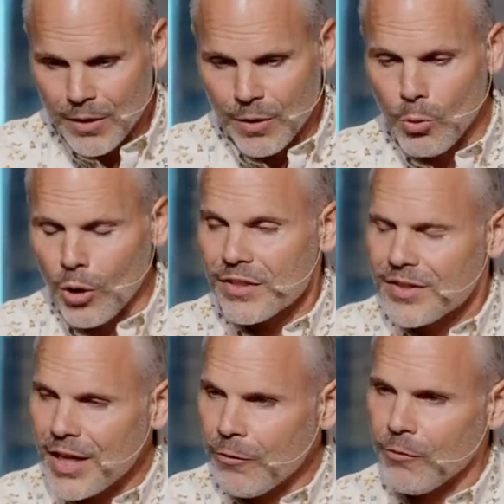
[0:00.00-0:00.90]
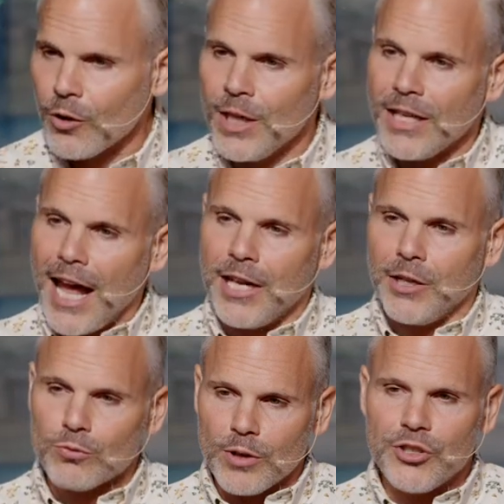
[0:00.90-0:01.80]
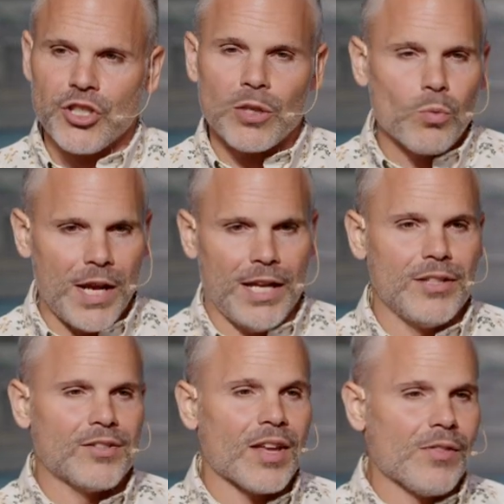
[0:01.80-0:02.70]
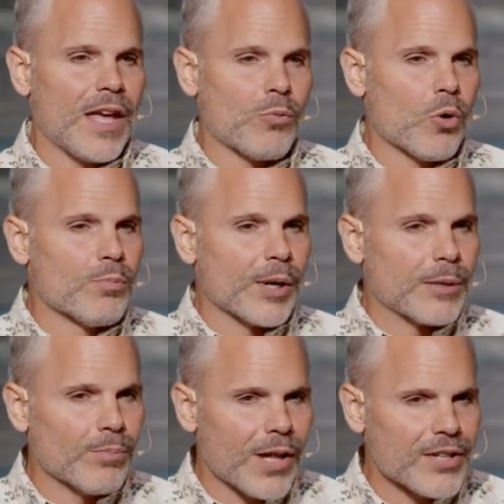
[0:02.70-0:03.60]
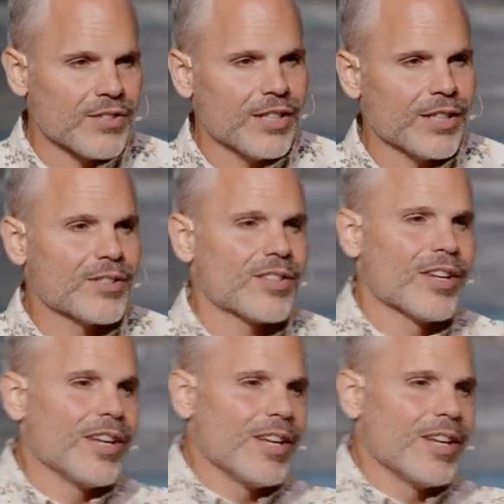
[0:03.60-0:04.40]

the more different and enriching ways they will bring blessings